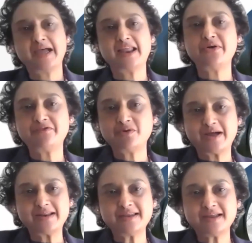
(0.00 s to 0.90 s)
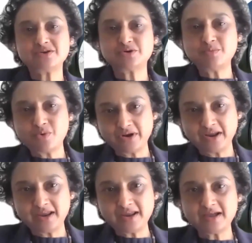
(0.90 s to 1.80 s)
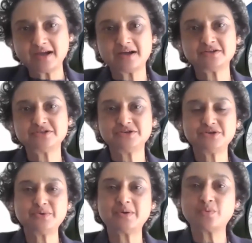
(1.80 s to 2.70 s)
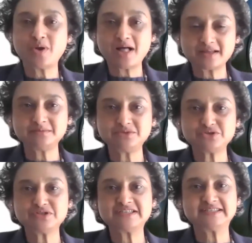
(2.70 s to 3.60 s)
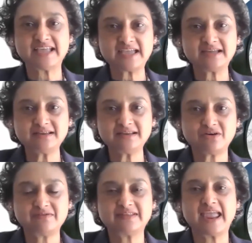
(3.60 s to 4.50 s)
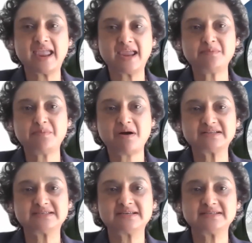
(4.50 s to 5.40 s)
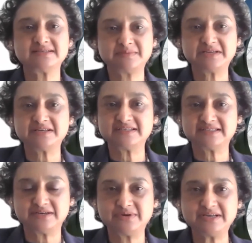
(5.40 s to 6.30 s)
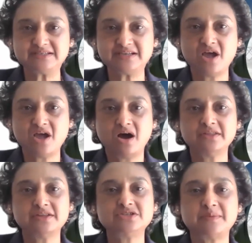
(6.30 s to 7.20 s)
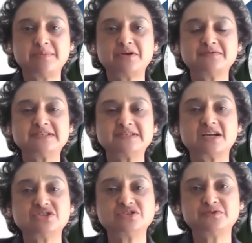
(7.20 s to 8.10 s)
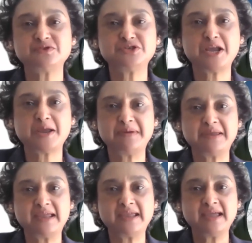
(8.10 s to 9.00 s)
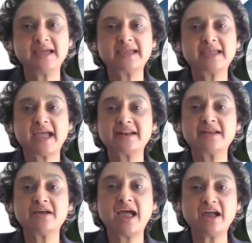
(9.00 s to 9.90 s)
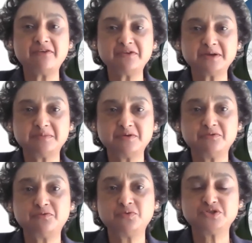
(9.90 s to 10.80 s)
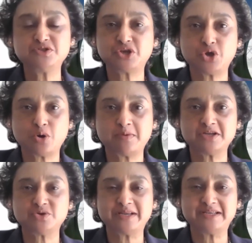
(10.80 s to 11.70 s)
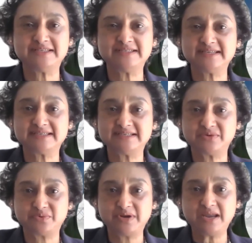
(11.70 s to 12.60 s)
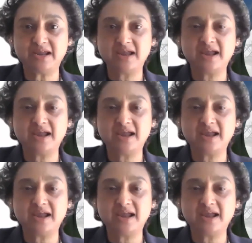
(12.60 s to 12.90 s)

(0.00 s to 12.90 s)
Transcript: hello everyone and good morning to you and welcome to the second of the 8-part seminar series on the topic of discussion for today being Can Africa Be Food Secure by 2063?